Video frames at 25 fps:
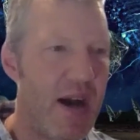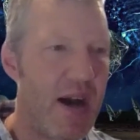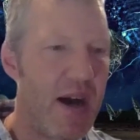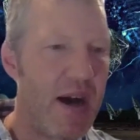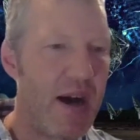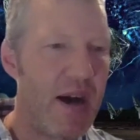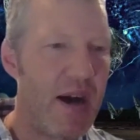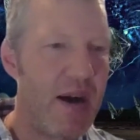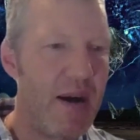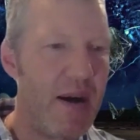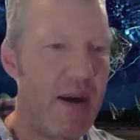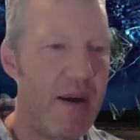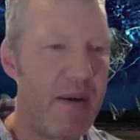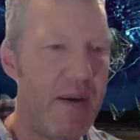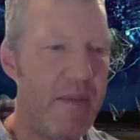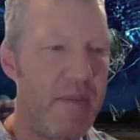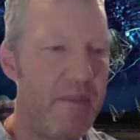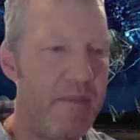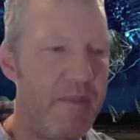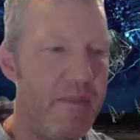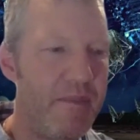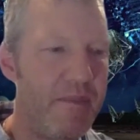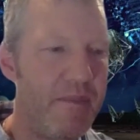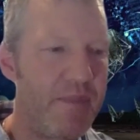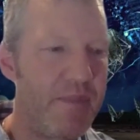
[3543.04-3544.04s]

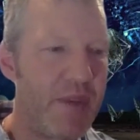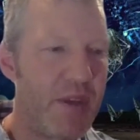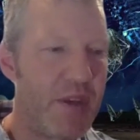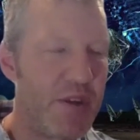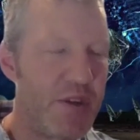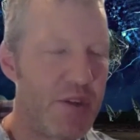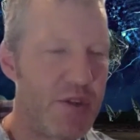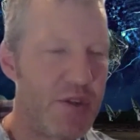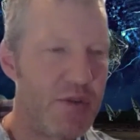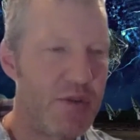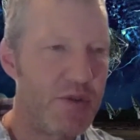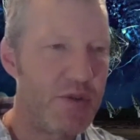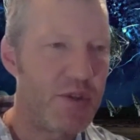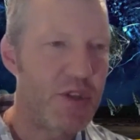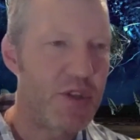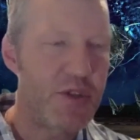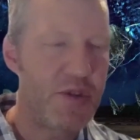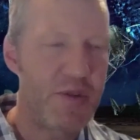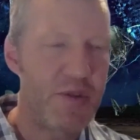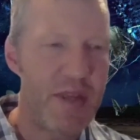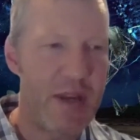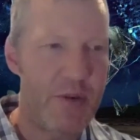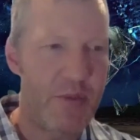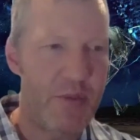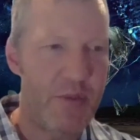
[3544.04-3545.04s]
to
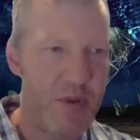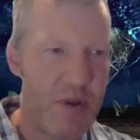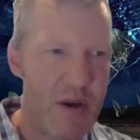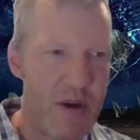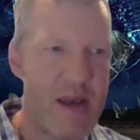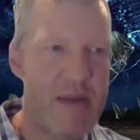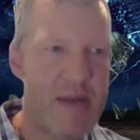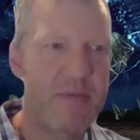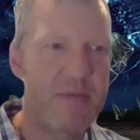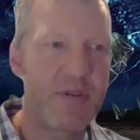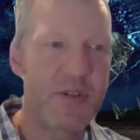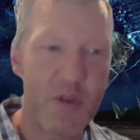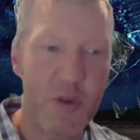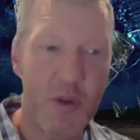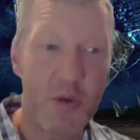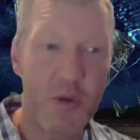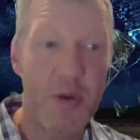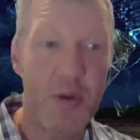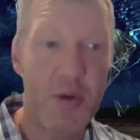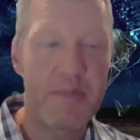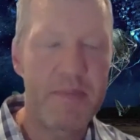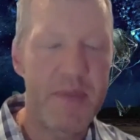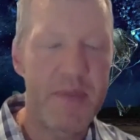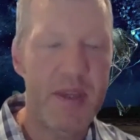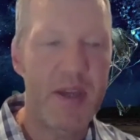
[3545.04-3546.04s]
ensure that we are able to
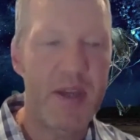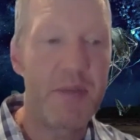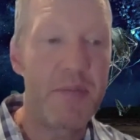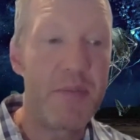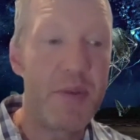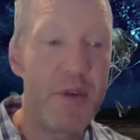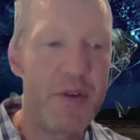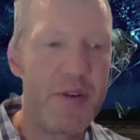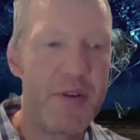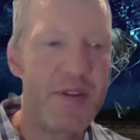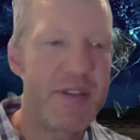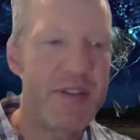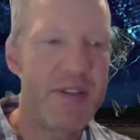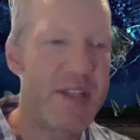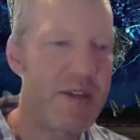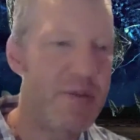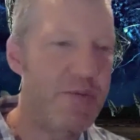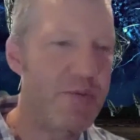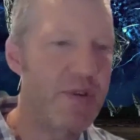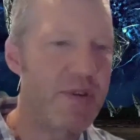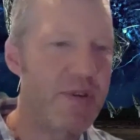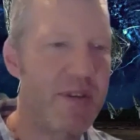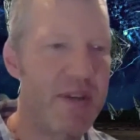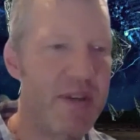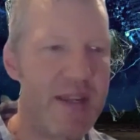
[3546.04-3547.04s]
equip the community
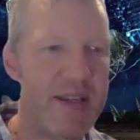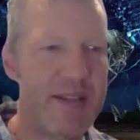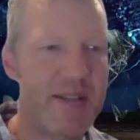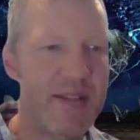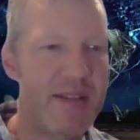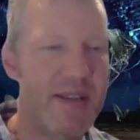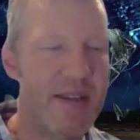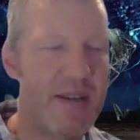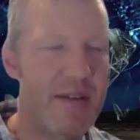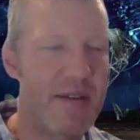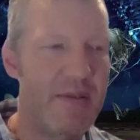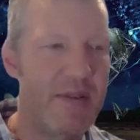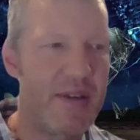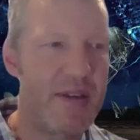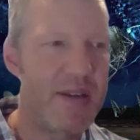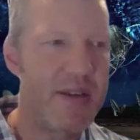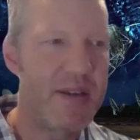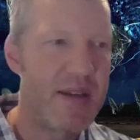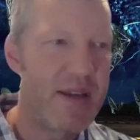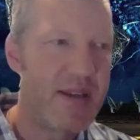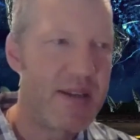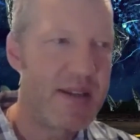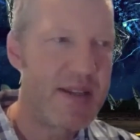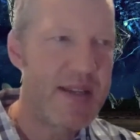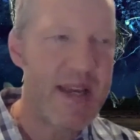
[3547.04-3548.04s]
with the necessary
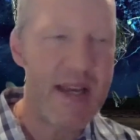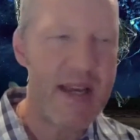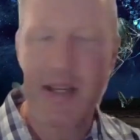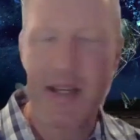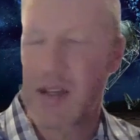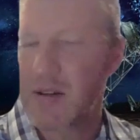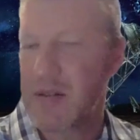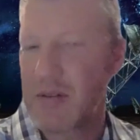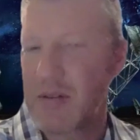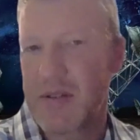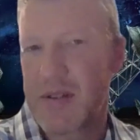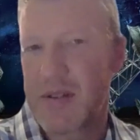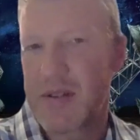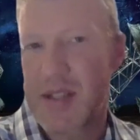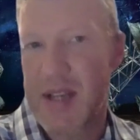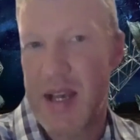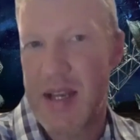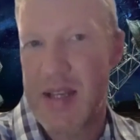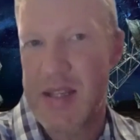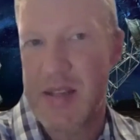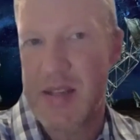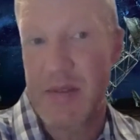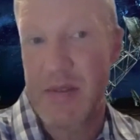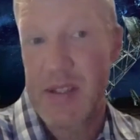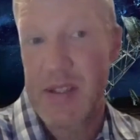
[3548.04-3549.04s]
technical and
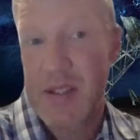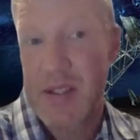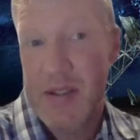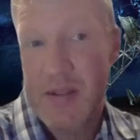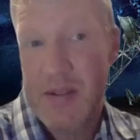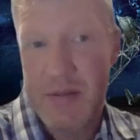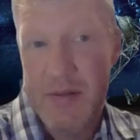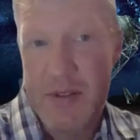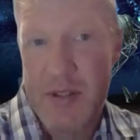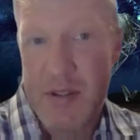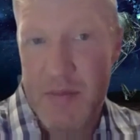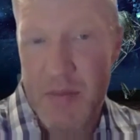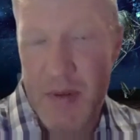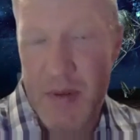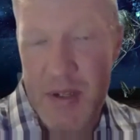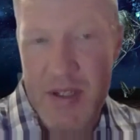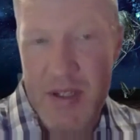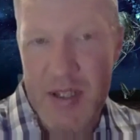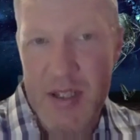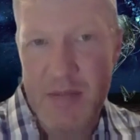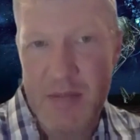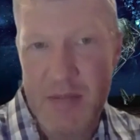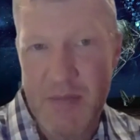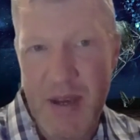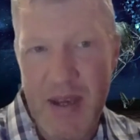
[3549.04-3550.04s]
scientific skills to
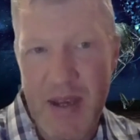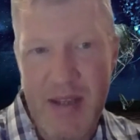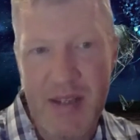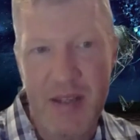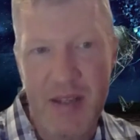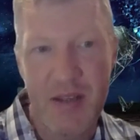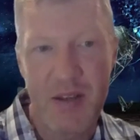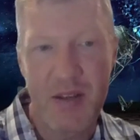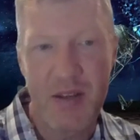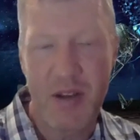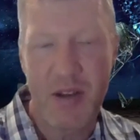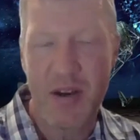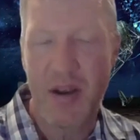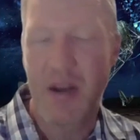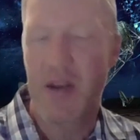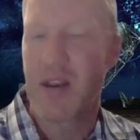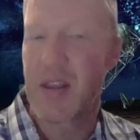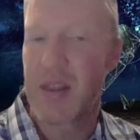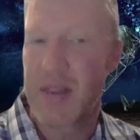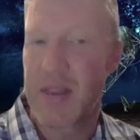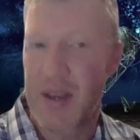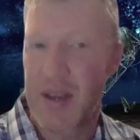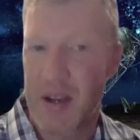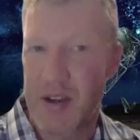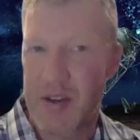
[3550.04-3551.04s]
participate in not only
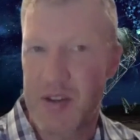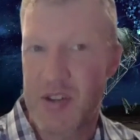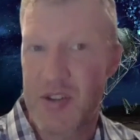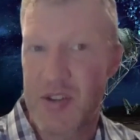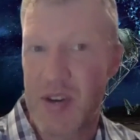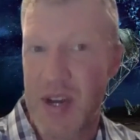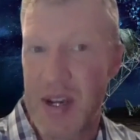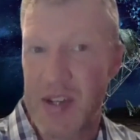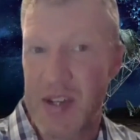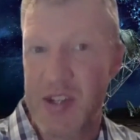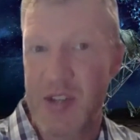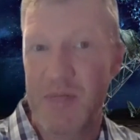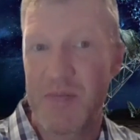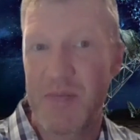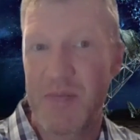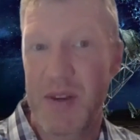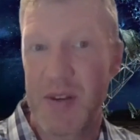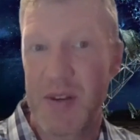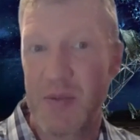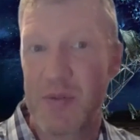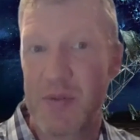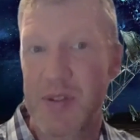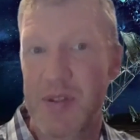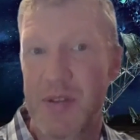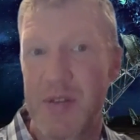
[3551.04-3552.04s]
in the construction, but
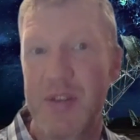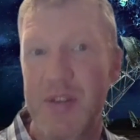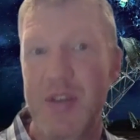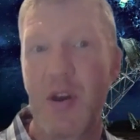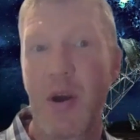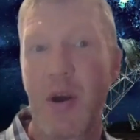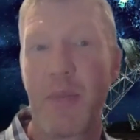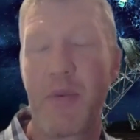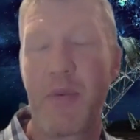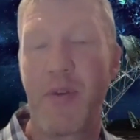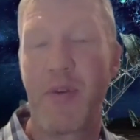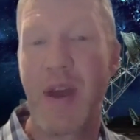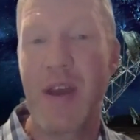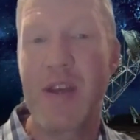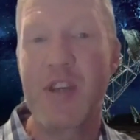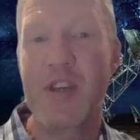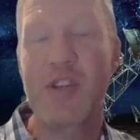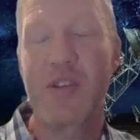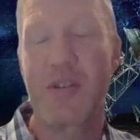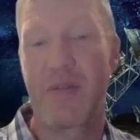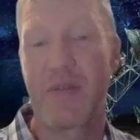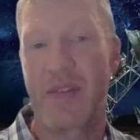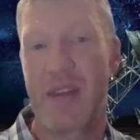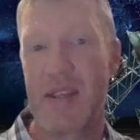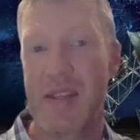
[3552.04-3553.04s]
also in the
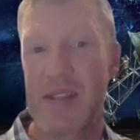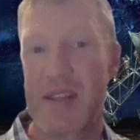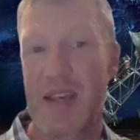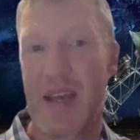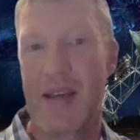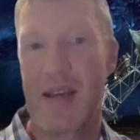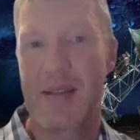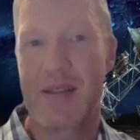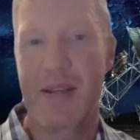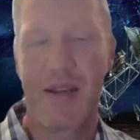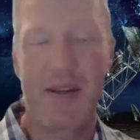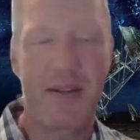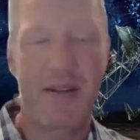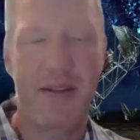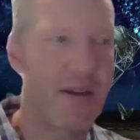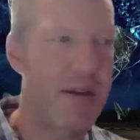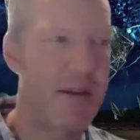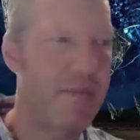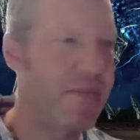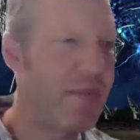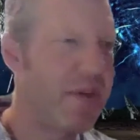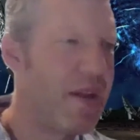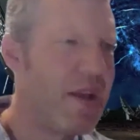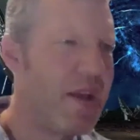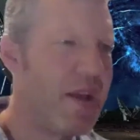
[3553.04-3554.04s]
operation of the SKA
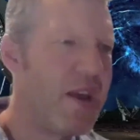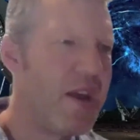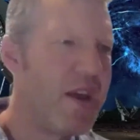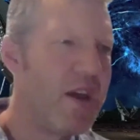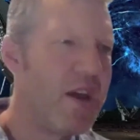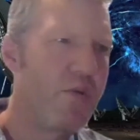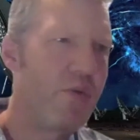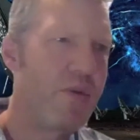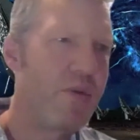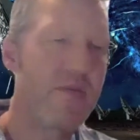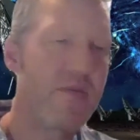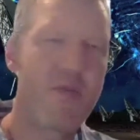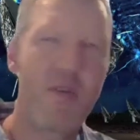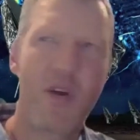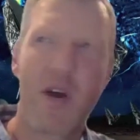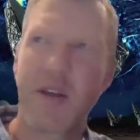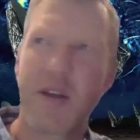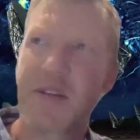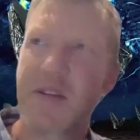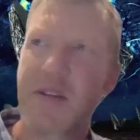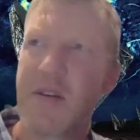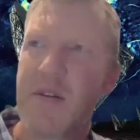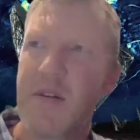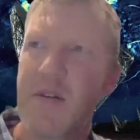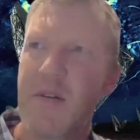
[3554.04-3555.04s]
telescope. We've
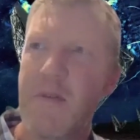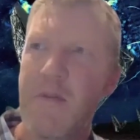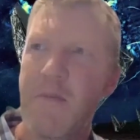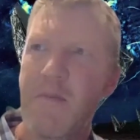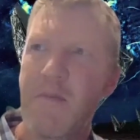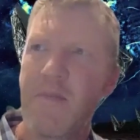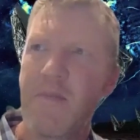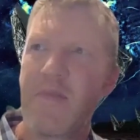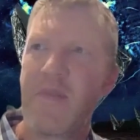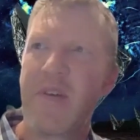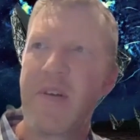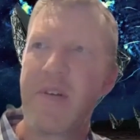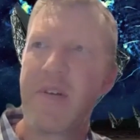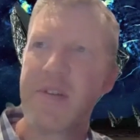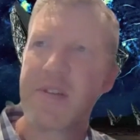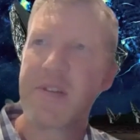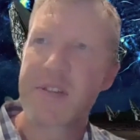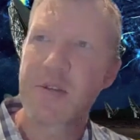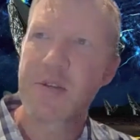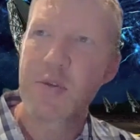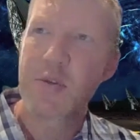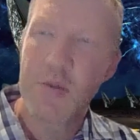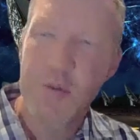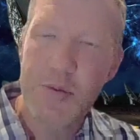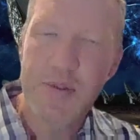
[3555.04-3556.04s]
got various
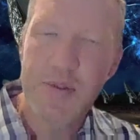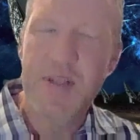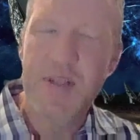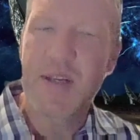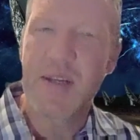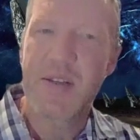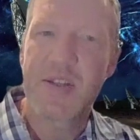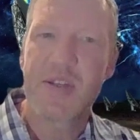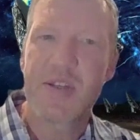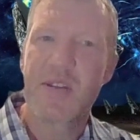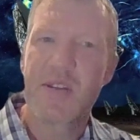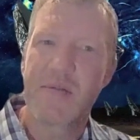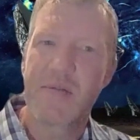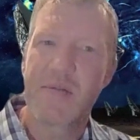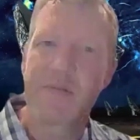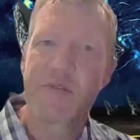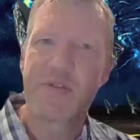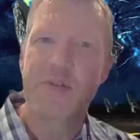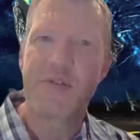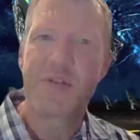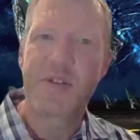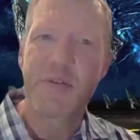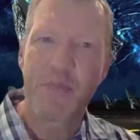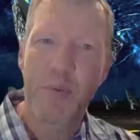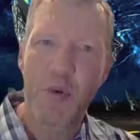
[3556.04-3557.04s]
schools initiatives
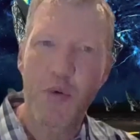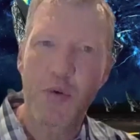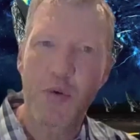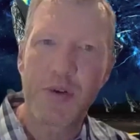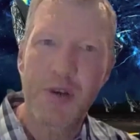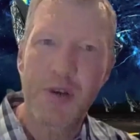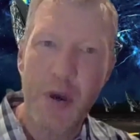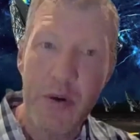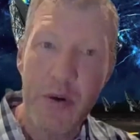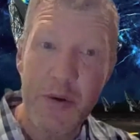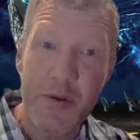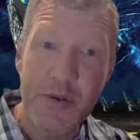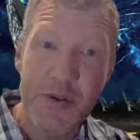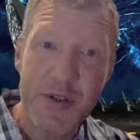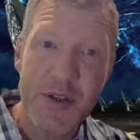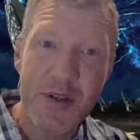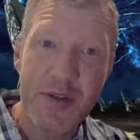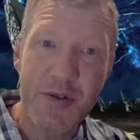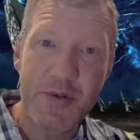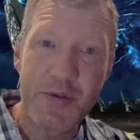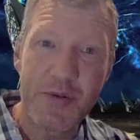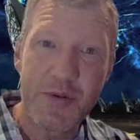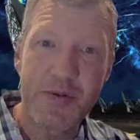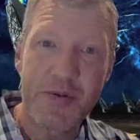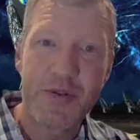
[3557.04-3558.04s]
to support local
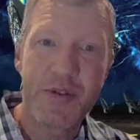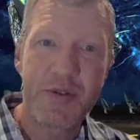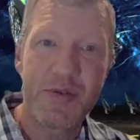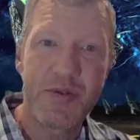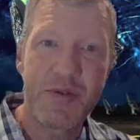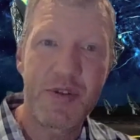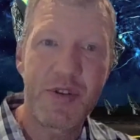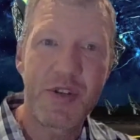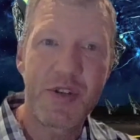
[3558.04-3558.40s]
schools to